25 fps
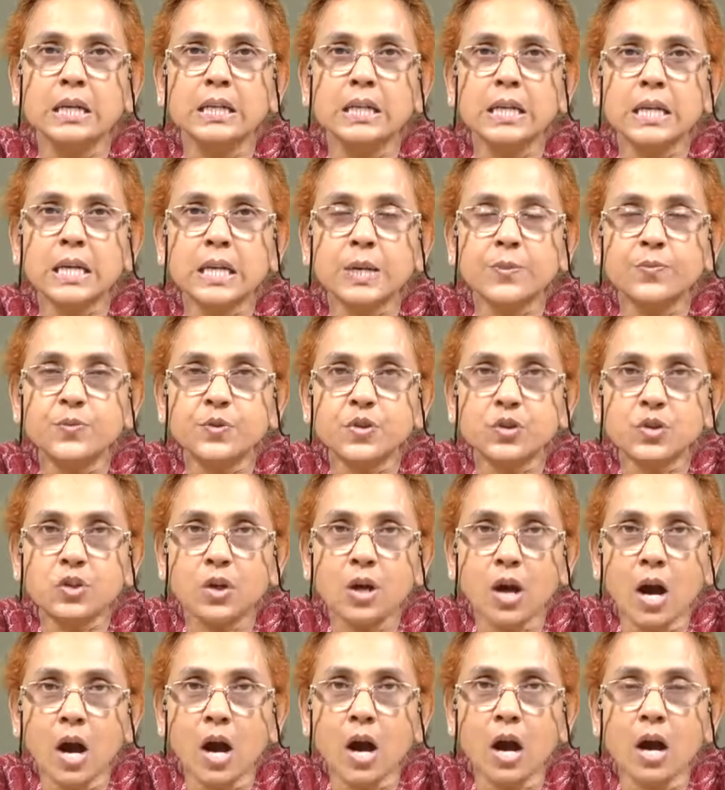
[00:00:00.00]
deep
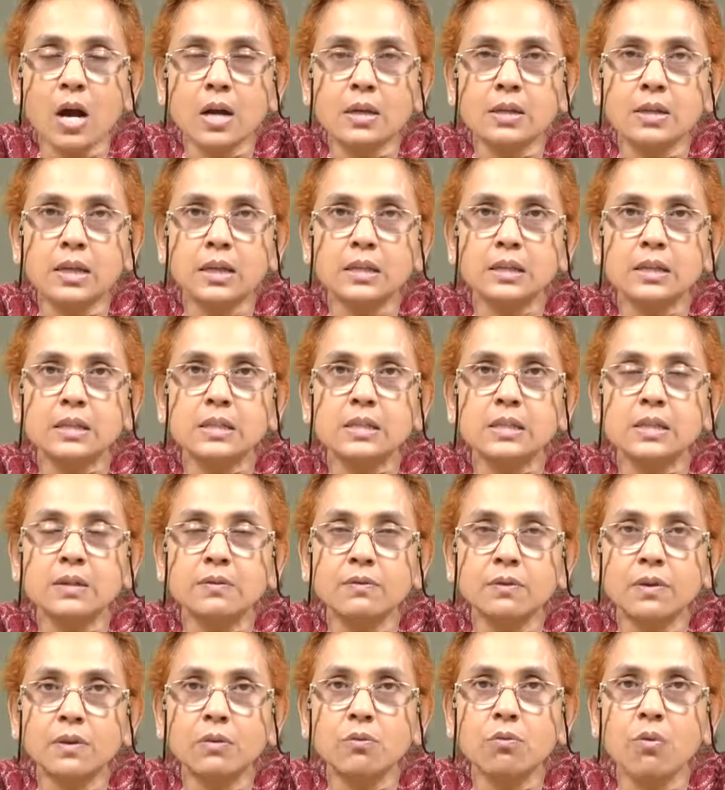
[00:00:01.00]
scar that the
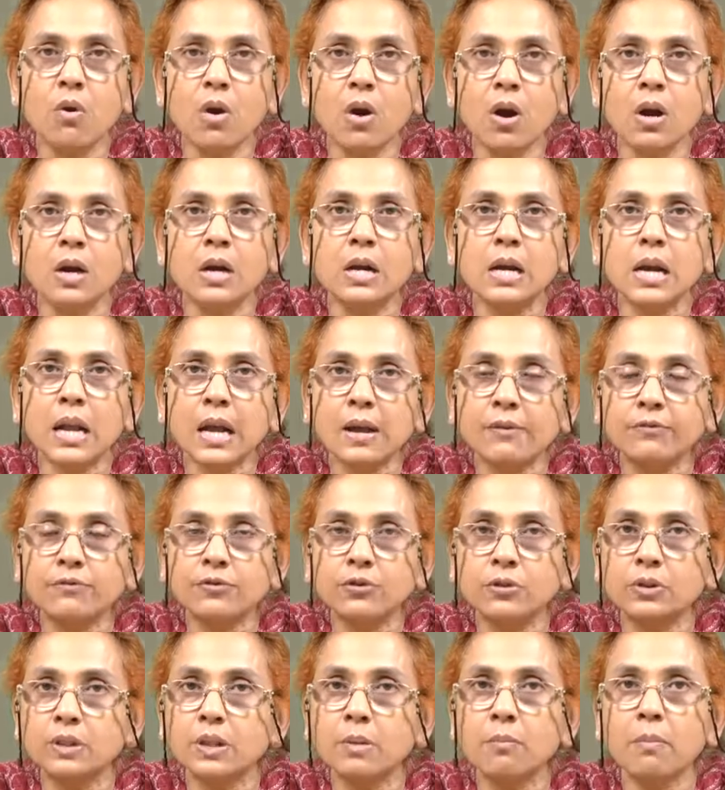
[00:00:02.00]
civil war
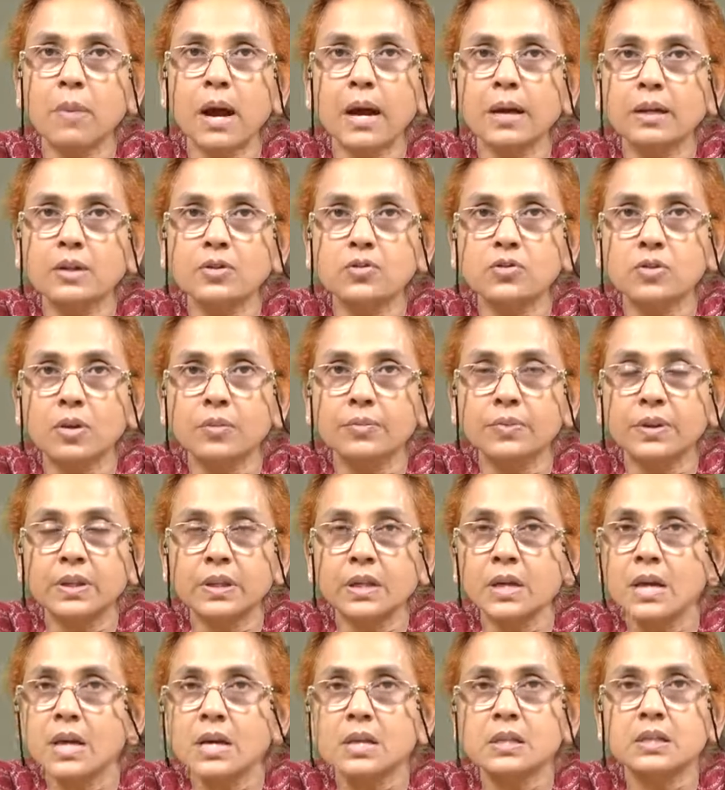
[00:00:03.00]
left on the the minds of
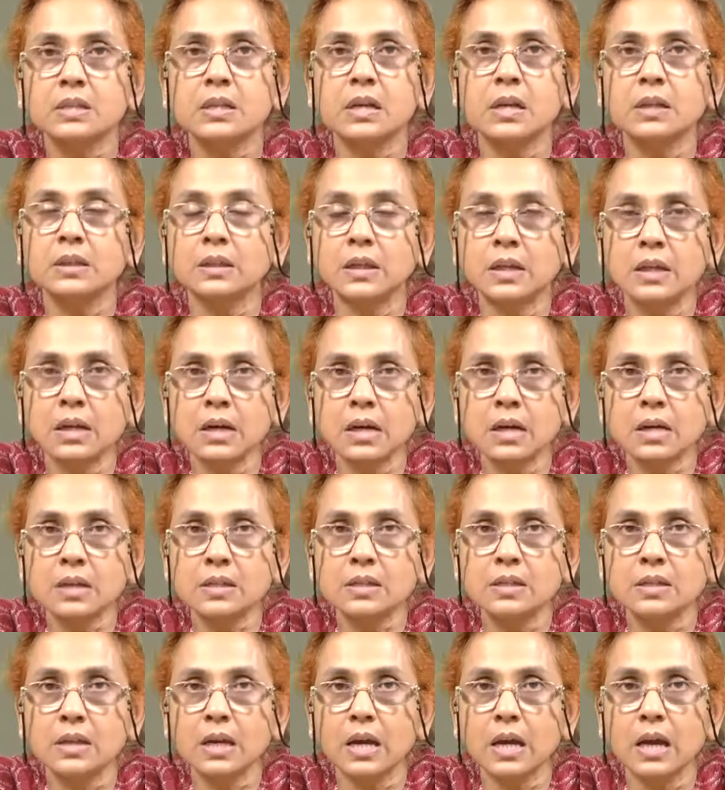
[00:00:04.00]
the
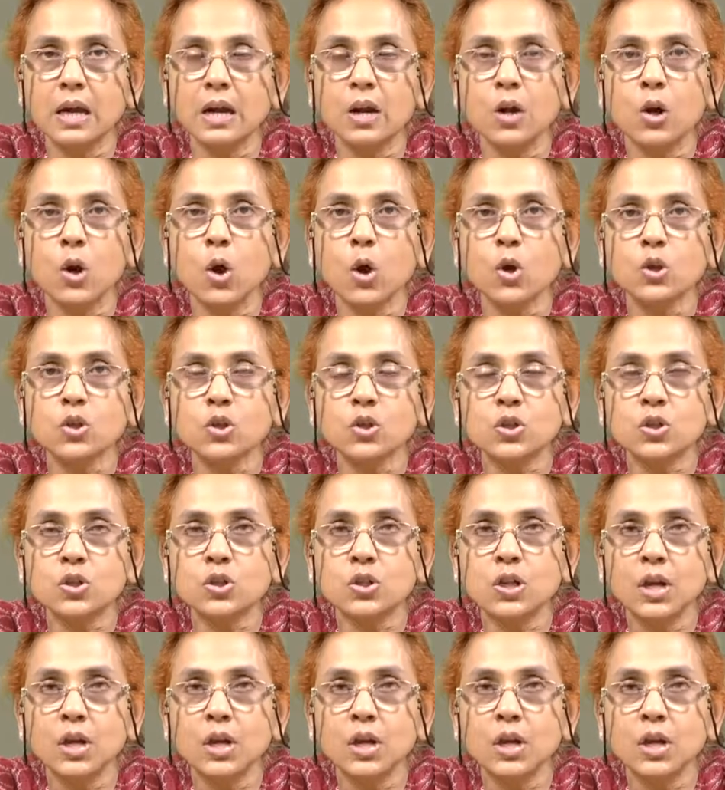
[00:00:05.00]
southerners, their loss,